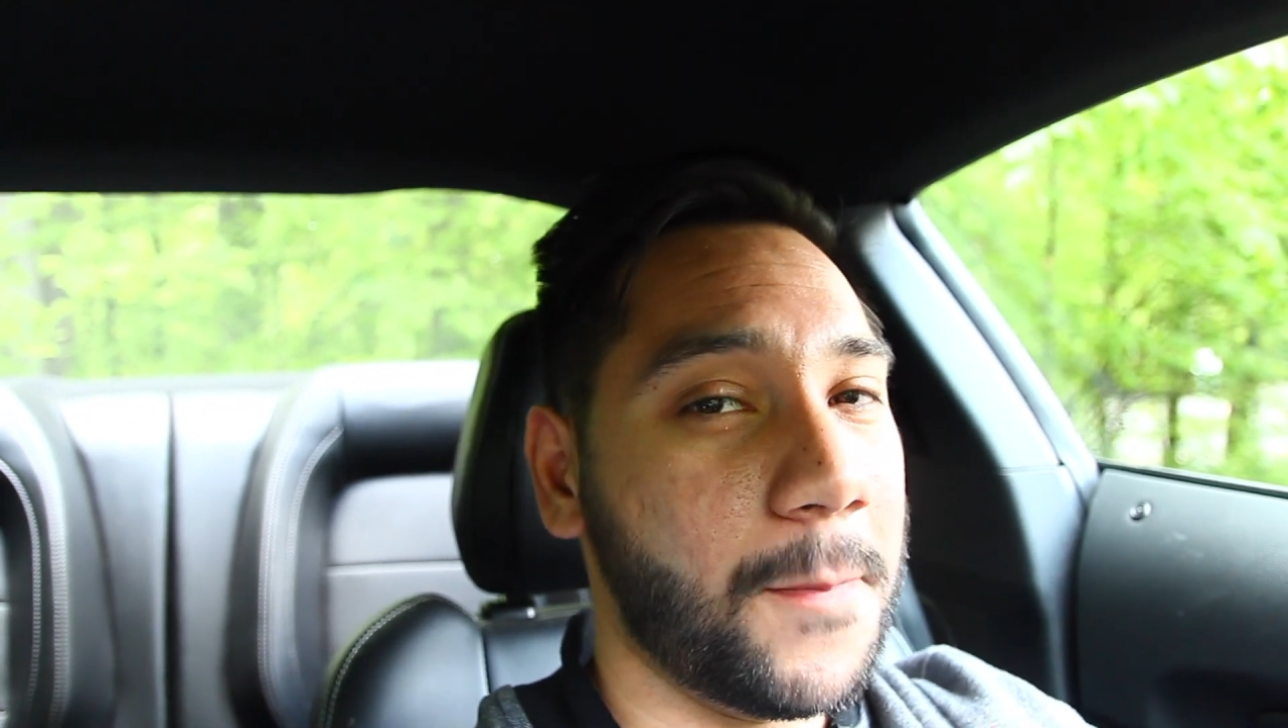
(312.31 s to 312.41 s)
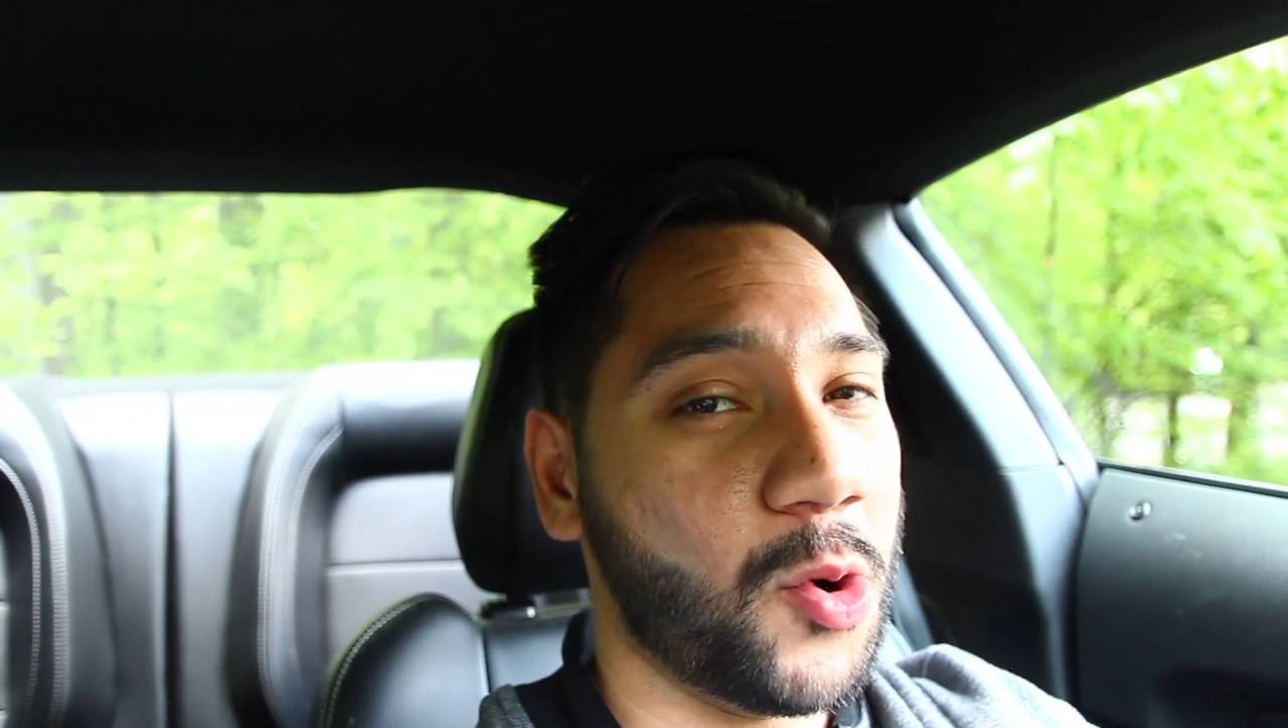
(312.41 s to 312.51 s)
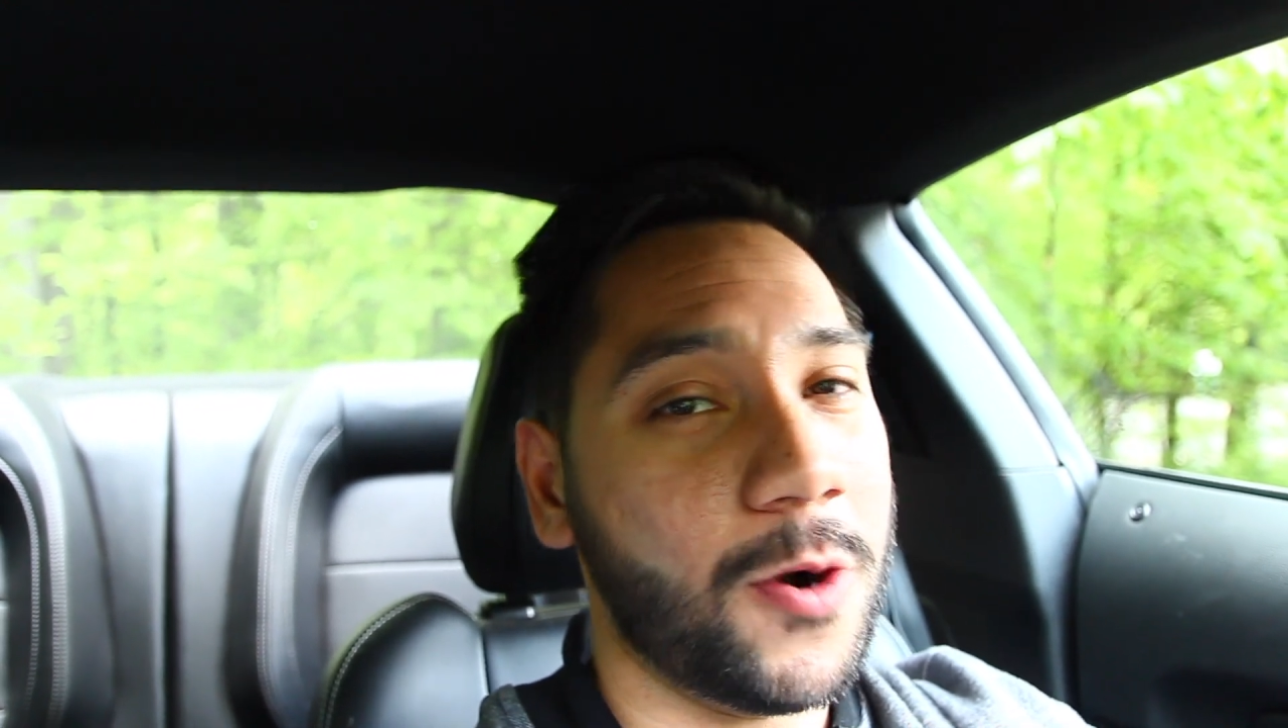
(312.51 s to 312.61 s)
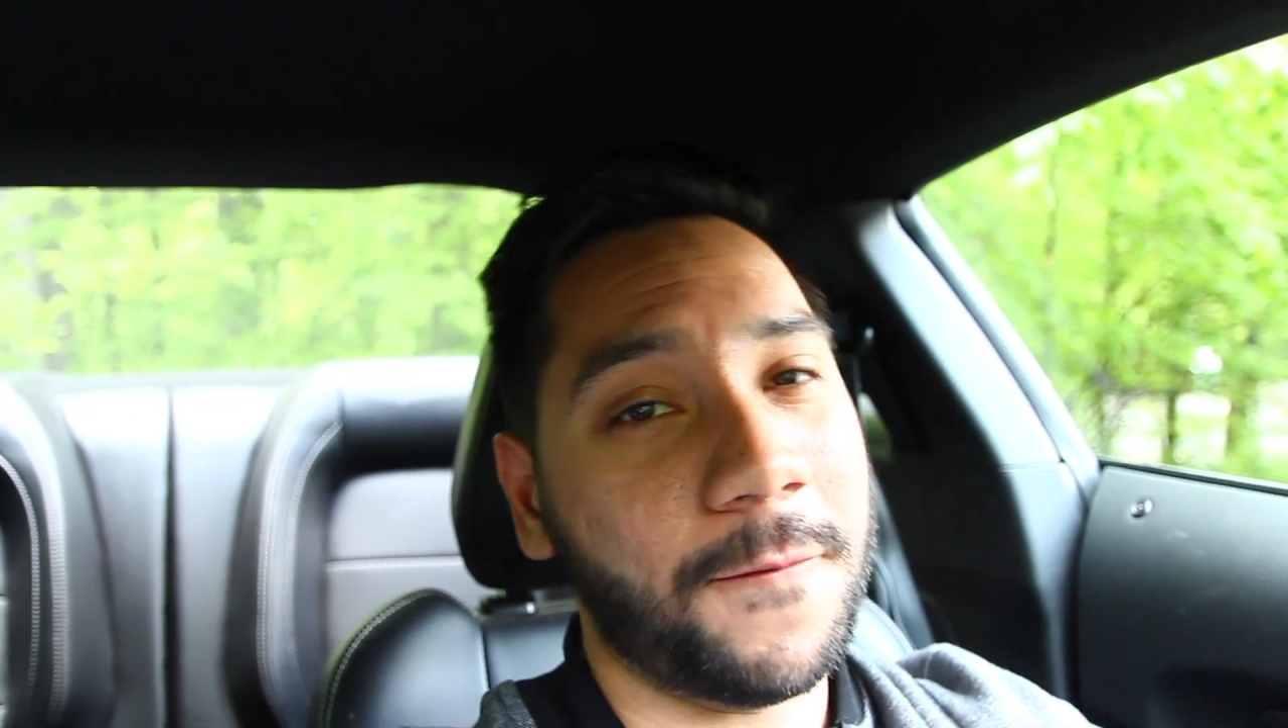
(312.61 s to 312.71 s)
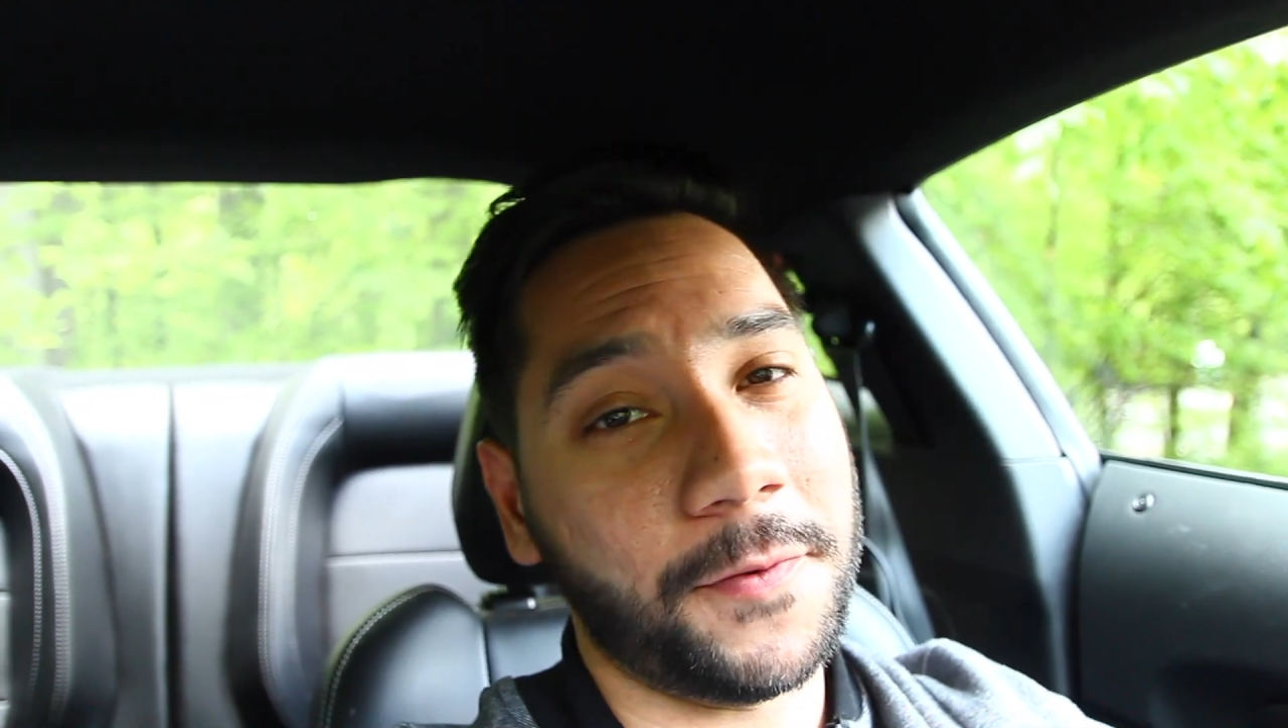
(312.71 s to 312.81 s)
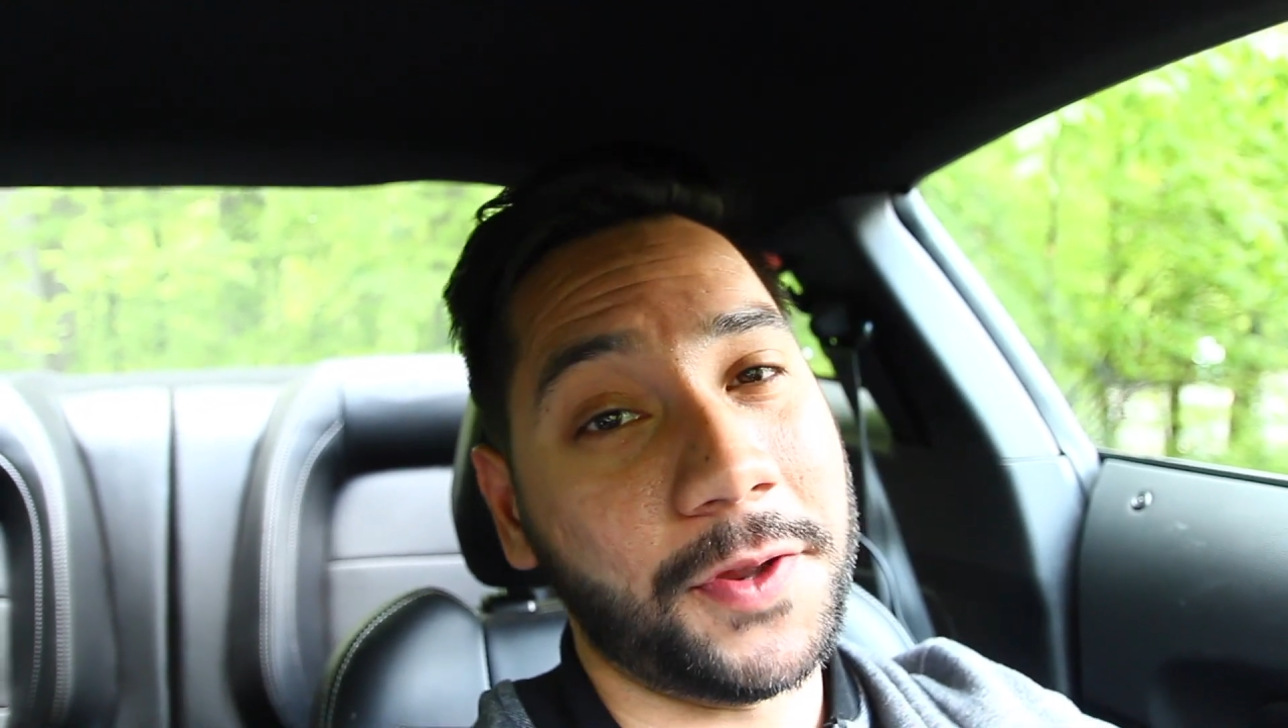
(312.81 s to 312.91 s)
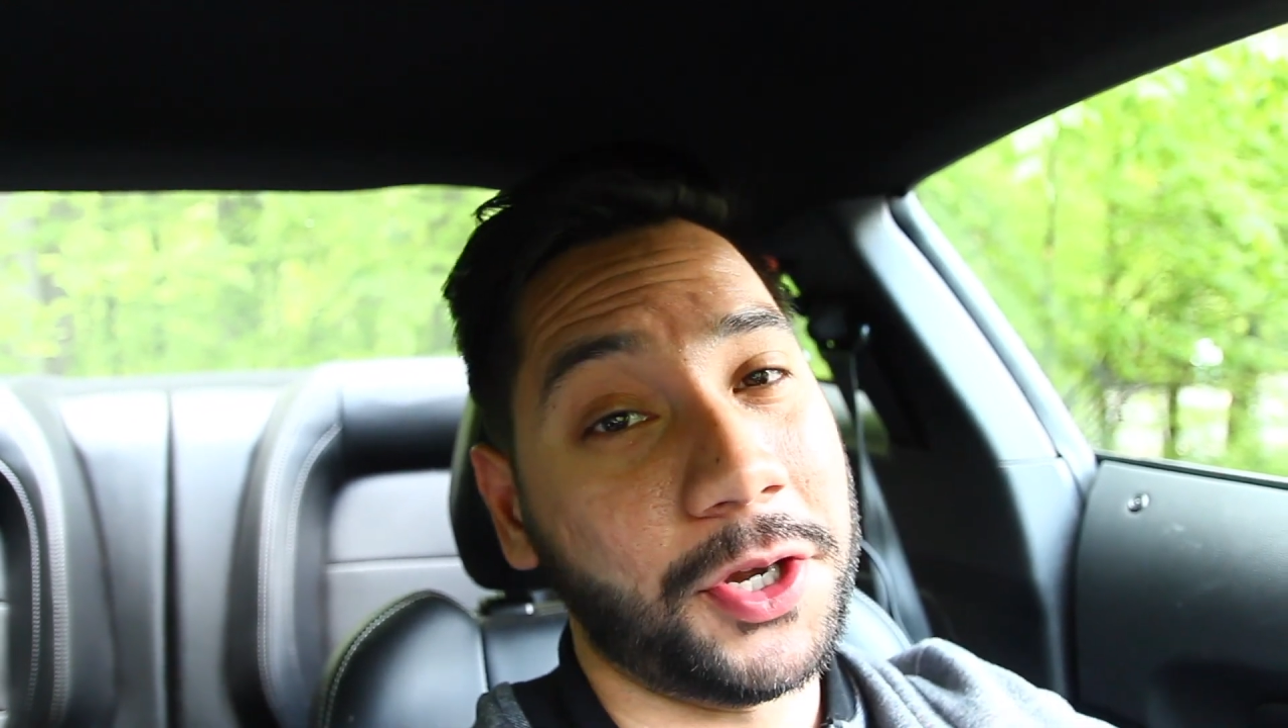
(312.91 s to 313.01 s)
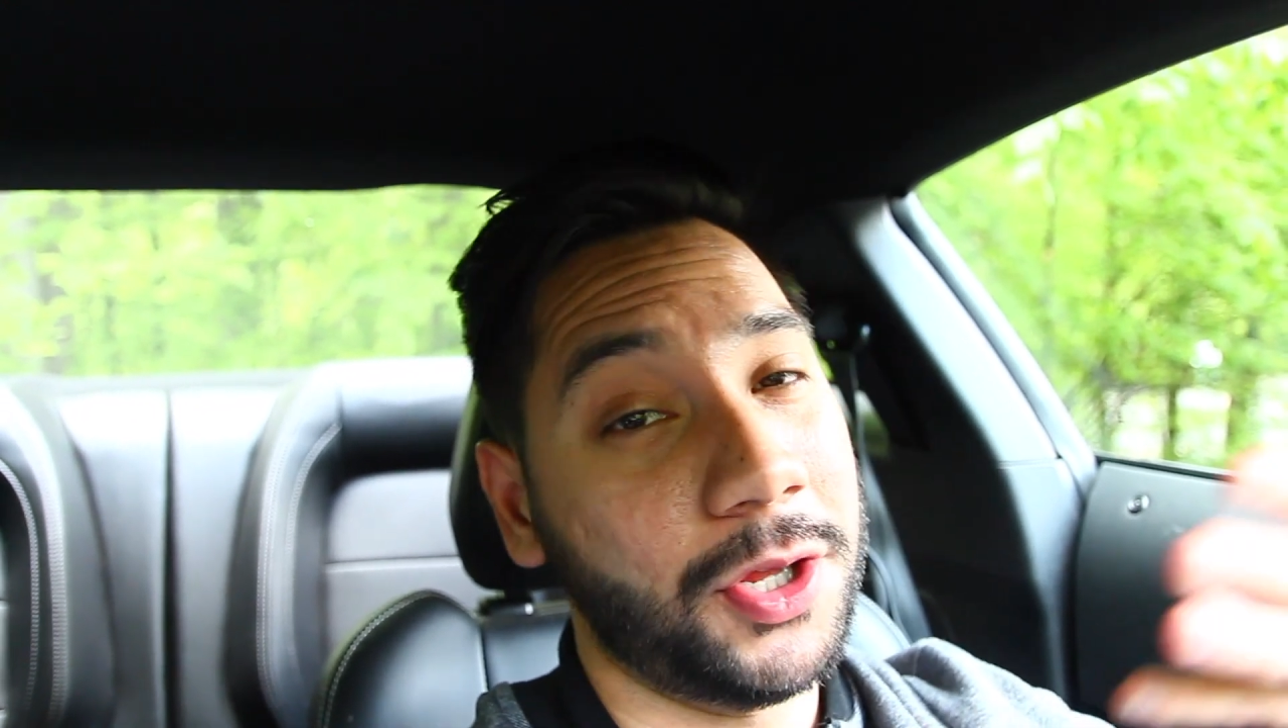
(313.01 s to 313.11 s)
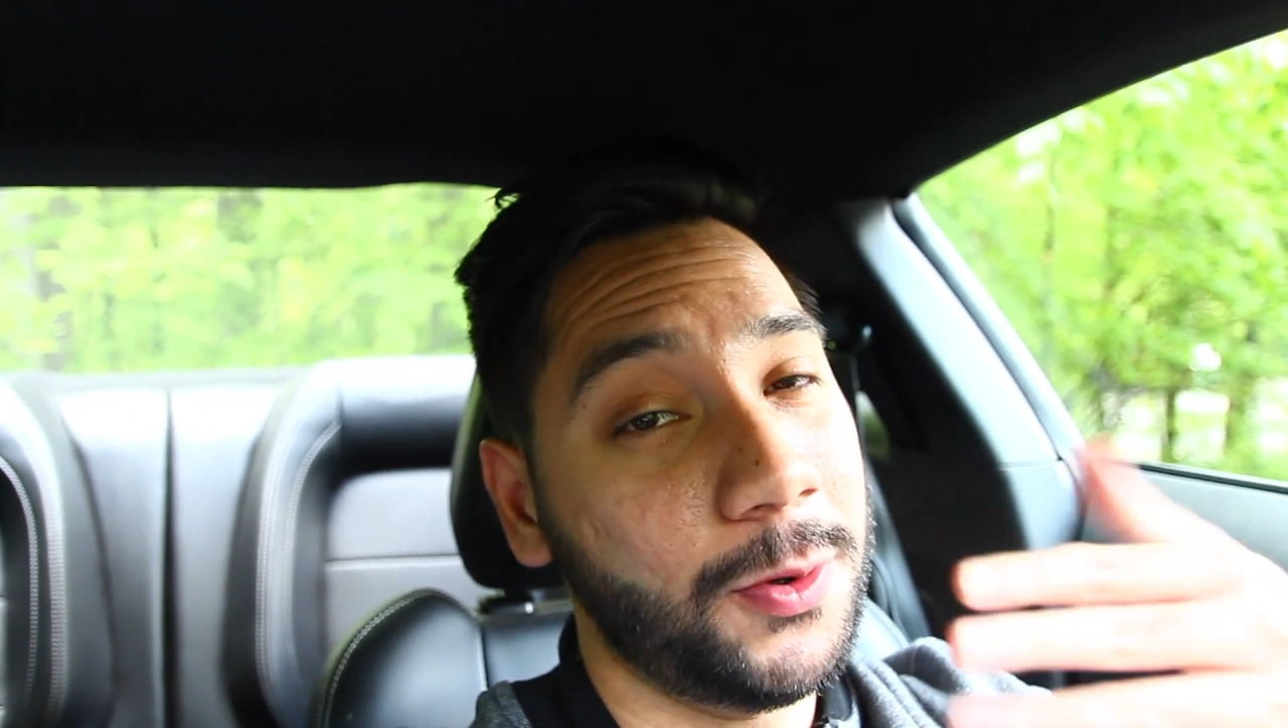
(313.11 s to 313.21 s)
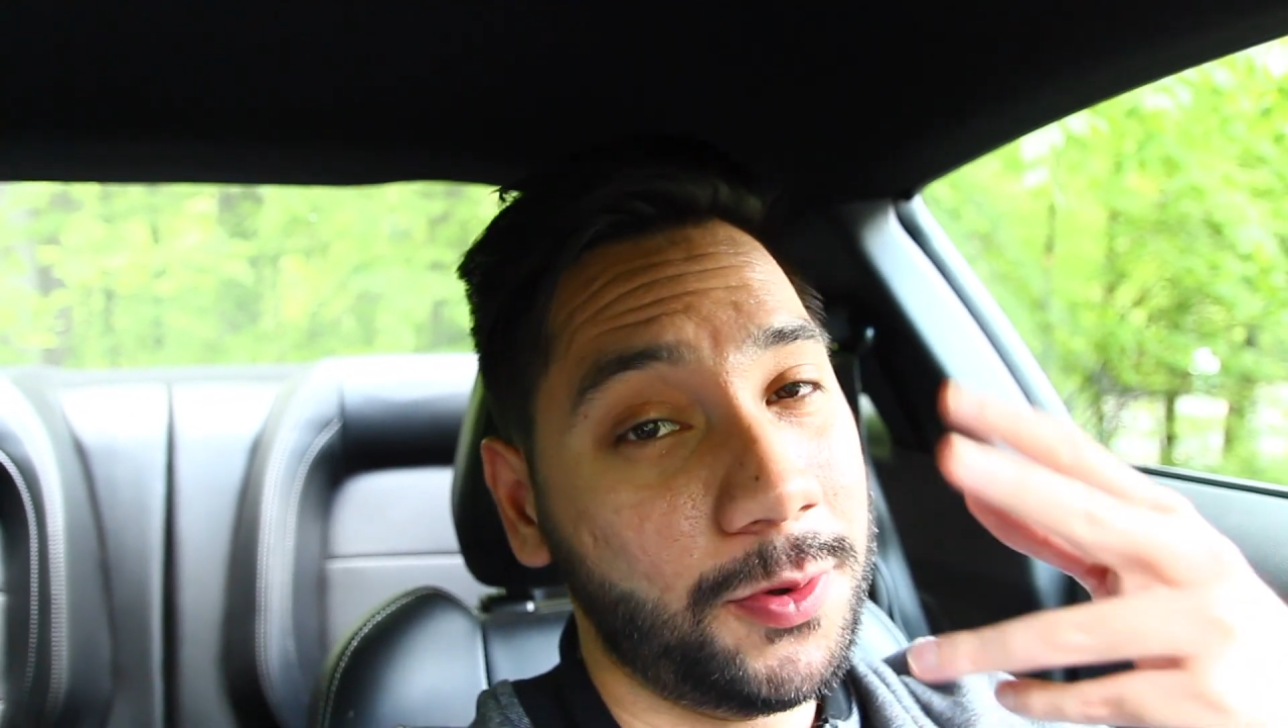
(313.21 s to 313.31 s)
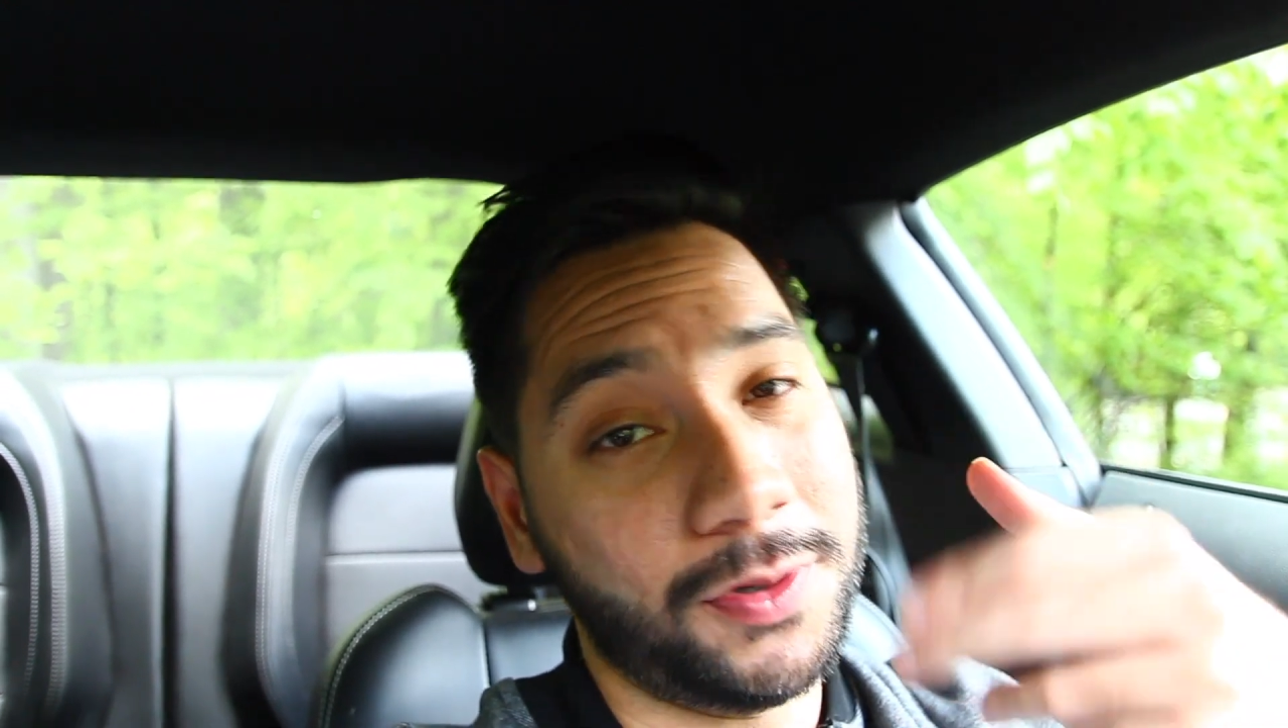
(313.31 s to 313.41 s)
more for the new